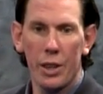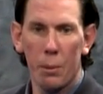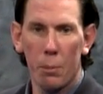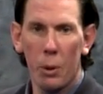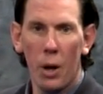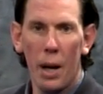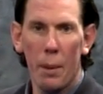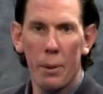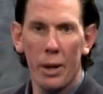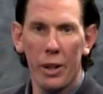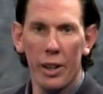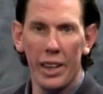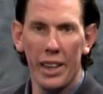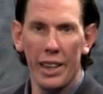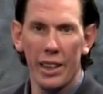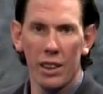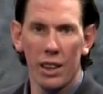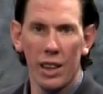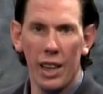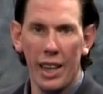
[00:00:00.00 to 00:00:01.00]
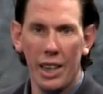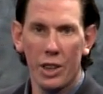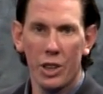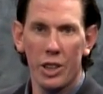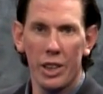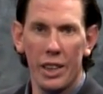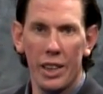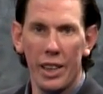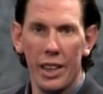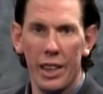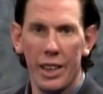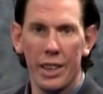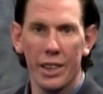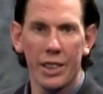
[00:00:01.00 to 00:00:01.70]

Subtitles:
the primary election is